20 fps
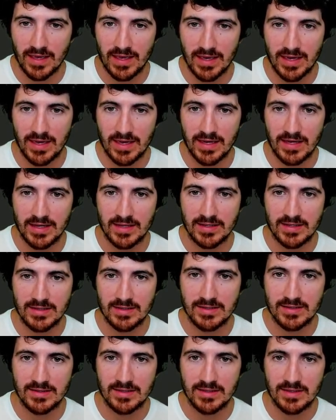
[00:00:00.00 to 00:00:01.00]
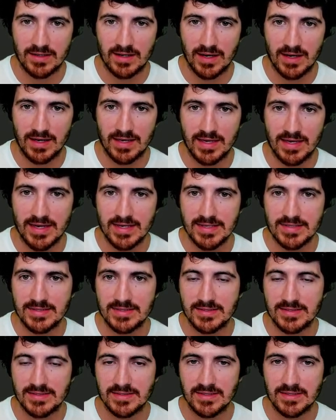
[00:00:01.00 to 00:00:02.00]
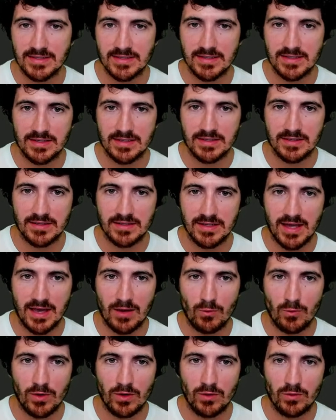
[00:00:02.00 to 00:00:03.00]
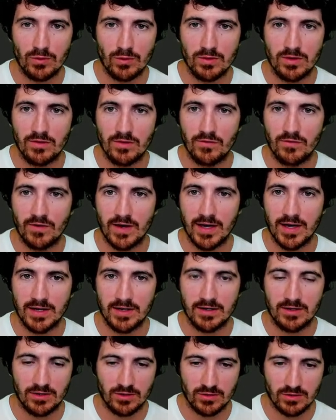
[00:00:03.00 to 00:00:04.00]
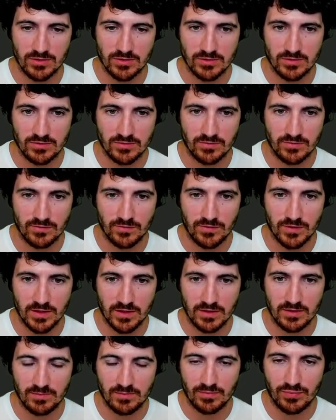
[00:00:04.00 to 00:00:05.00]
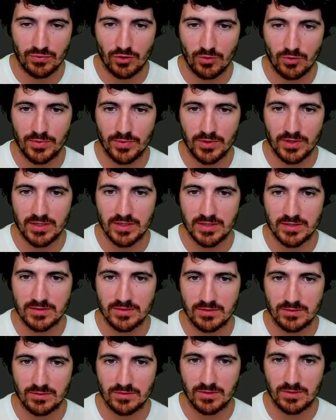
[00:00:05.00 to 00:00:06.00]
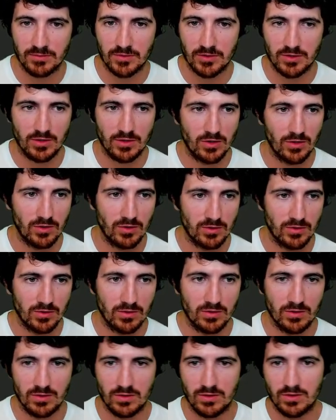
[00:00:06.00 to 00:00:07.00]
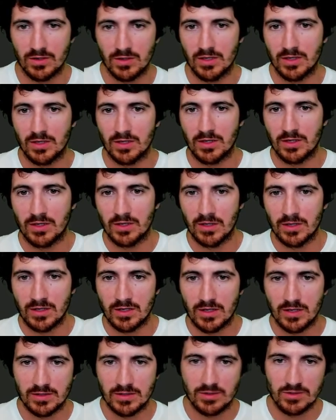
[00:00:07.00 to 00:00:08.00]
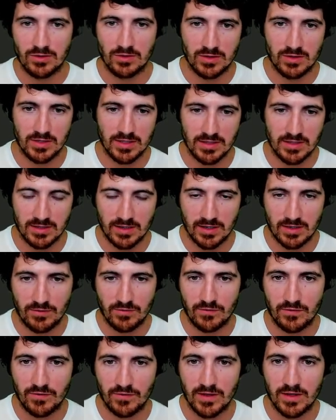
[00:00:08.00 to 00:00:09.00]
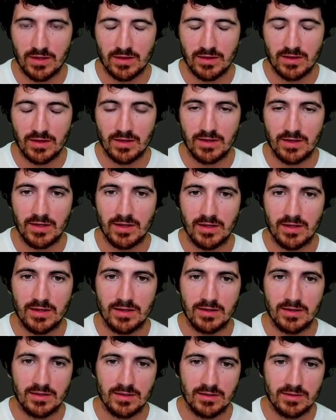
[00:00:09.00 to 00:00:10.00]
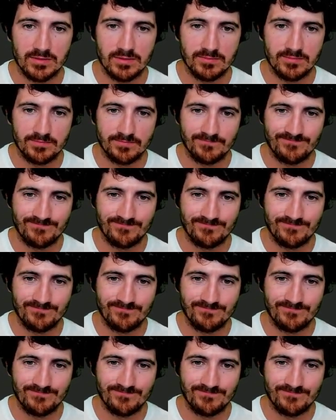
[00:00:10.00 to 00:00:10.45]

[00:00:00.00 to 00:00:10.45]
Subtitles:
And I guess now we could define our custom feed property. So I'm gonna log let's log the entire feed and